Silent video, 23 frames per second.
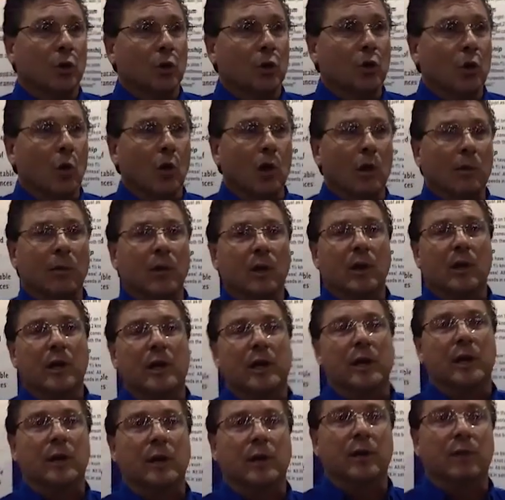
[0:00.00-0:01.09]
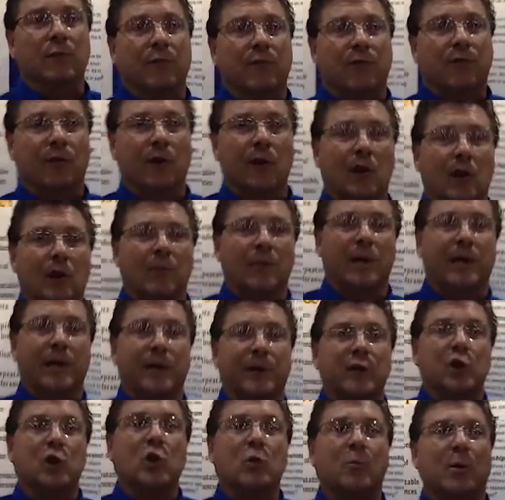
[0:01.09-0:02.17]
Normally, from a
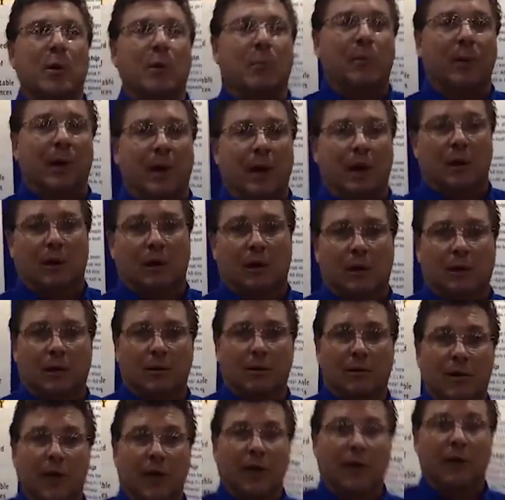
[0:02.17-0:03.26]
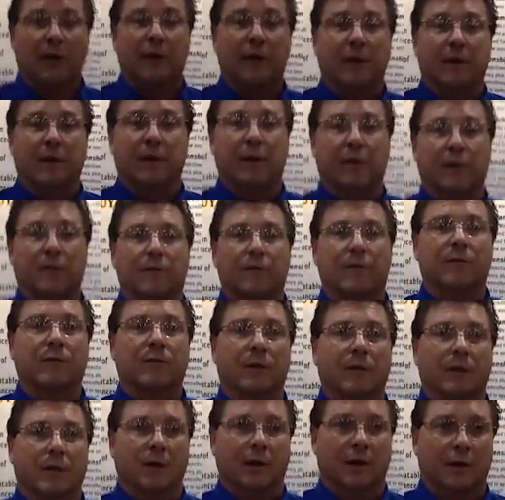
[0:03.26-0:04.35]
new propeller that is
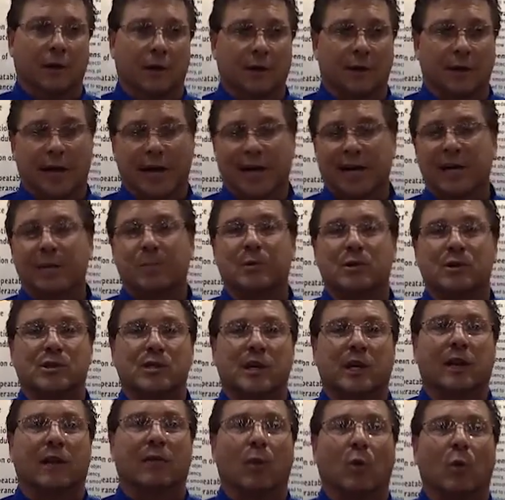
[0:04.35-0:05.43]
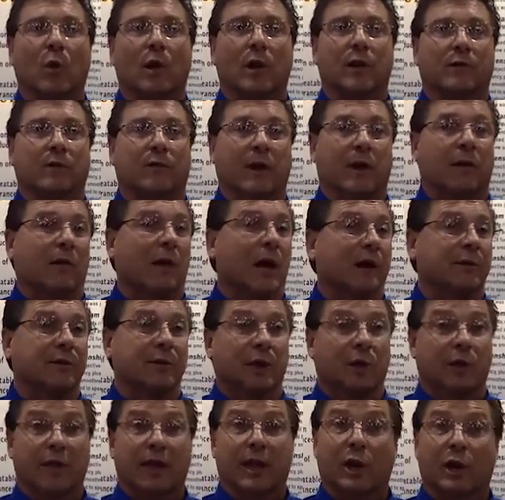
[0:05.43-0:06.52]
90% of the ones that are out
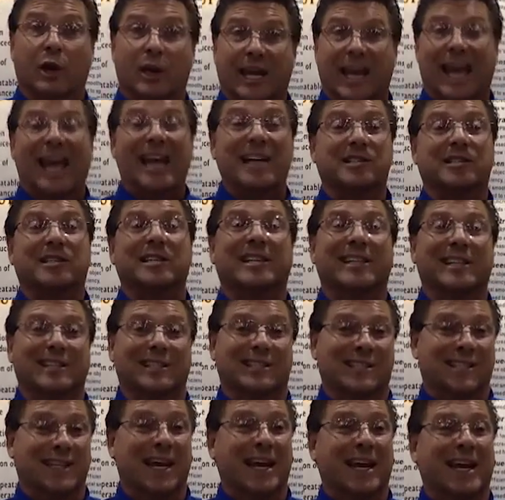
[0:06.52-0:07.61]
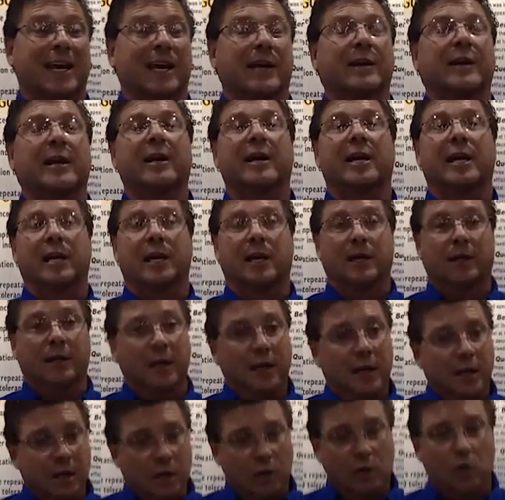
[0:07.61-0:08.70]
there that are casted in sand and then
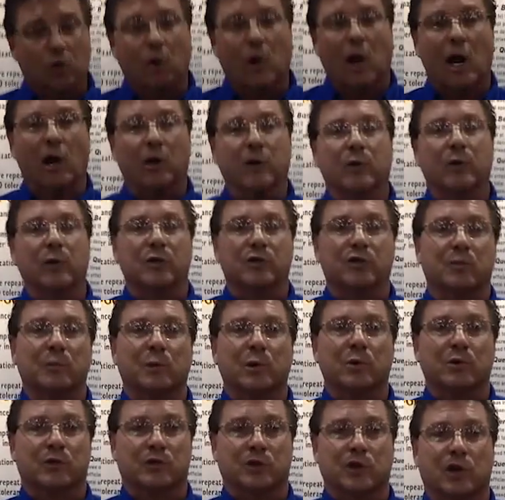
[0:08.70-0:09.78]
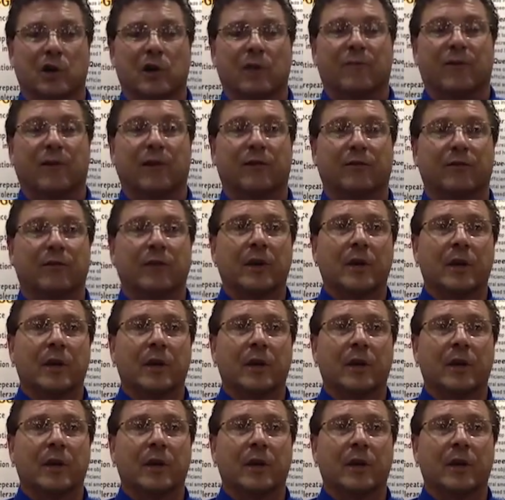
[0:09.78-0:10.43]
ground to a smooth surface.